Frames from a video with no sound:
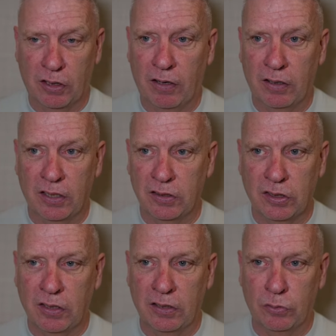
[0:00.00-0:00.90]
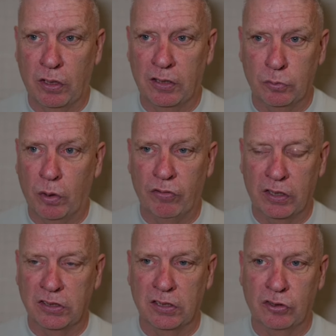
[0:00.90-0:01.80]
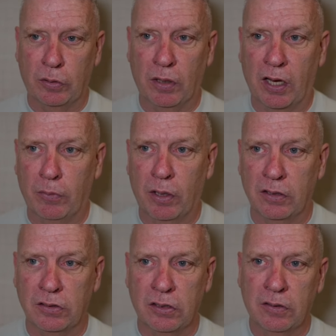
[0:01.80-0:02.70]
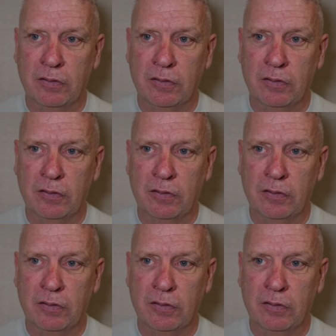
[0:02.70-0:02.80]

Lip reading: his work rate's extremely high, Martin's.